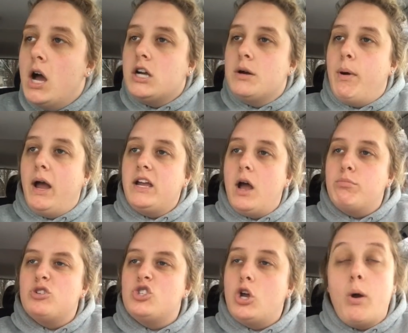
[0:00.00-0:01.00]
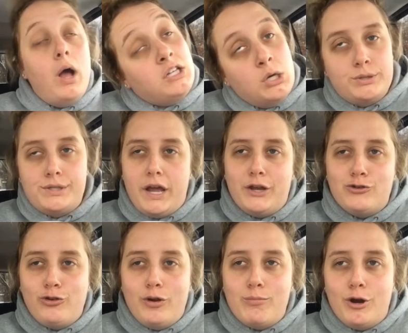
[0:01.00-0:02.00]
goodbye cup of joe, hello second
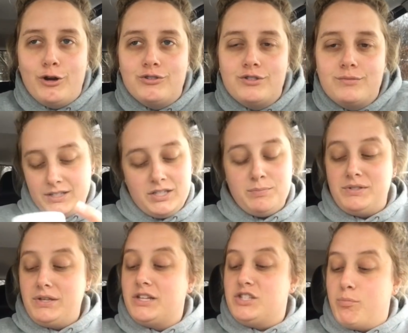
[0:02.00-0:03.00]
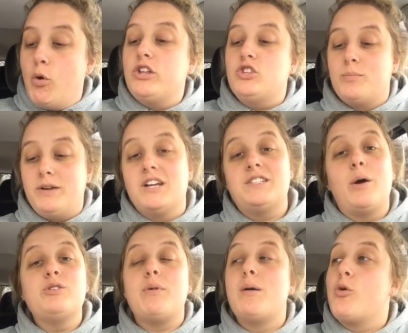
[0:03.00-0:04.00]
degree burns. This is besides the point though, because that
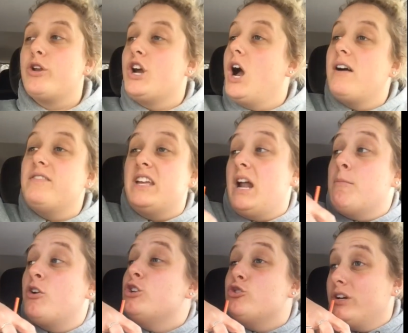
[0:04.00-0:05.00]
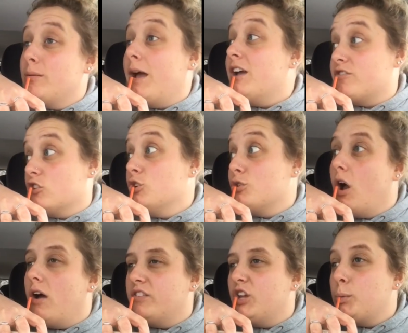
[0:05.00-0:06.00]
was my morning coffee and I'm already drinking my afternoon
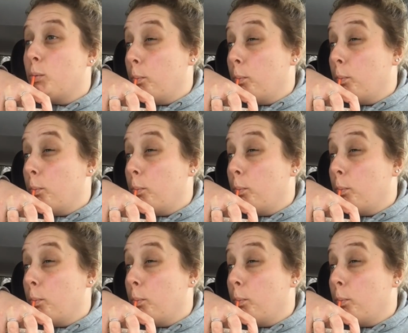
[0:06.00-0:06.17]
coffee.